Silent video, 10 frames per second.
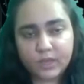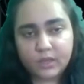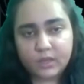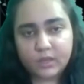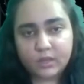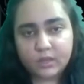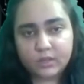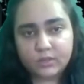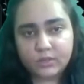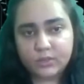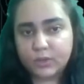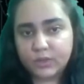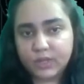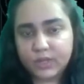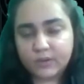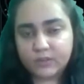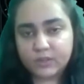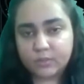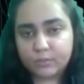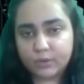John carries an
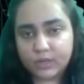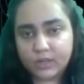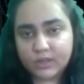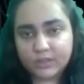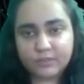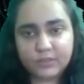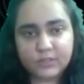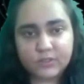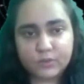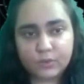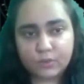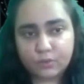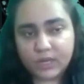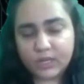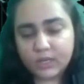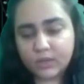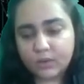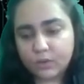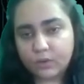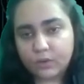umbrella if it is raining
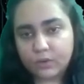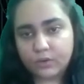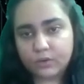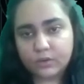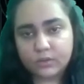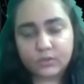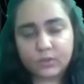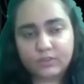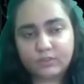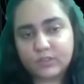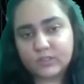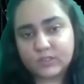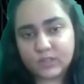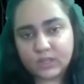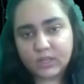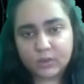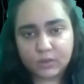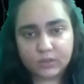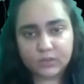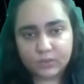or, sorry, if it is sunny
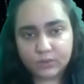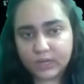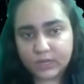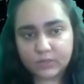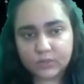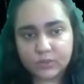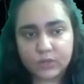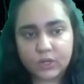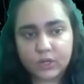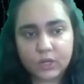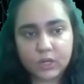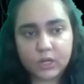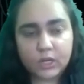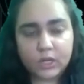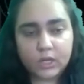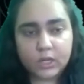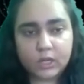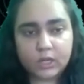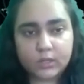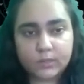or it's raining. So there
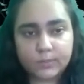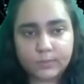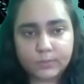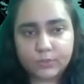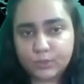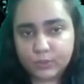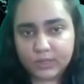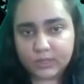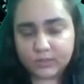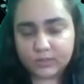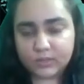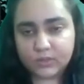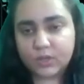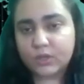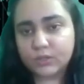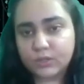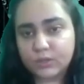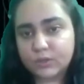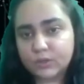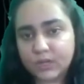are two things. John is
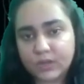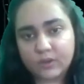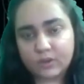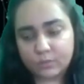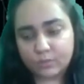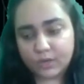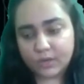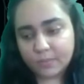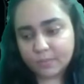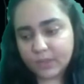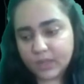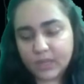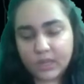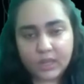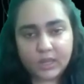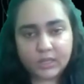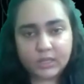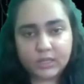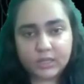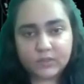going to carry an umbrella, and
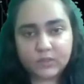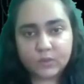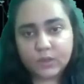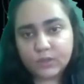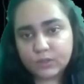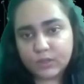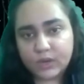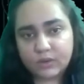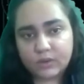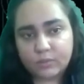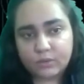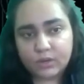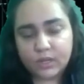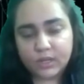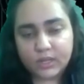he's going to carry an umbrella